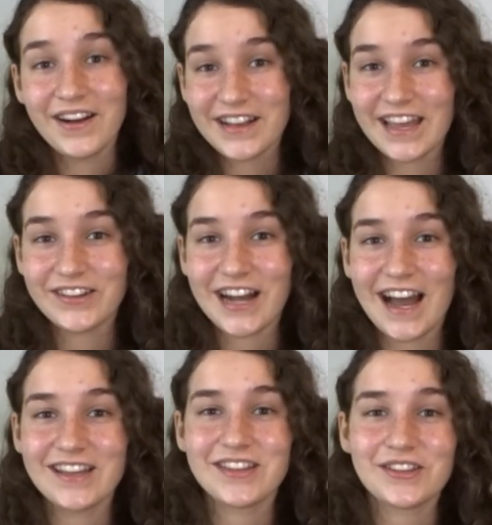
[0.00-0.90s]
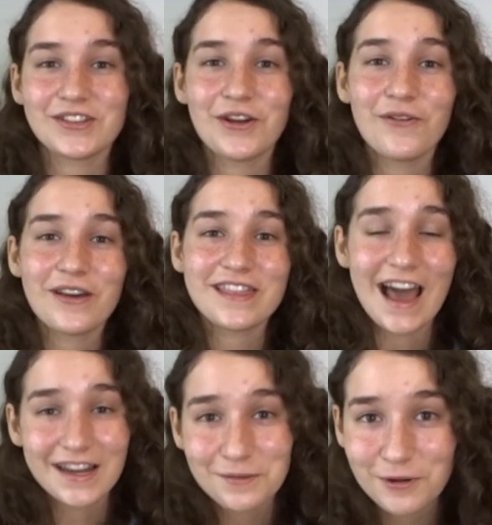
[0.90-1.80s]
Okay, you guys, so
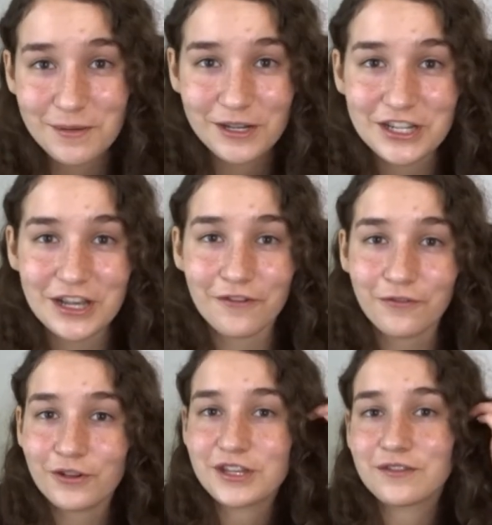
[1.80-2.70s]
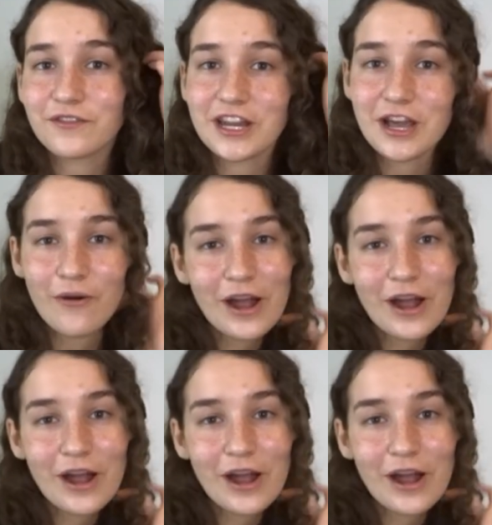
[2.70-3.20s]
that is pretty much it for this video.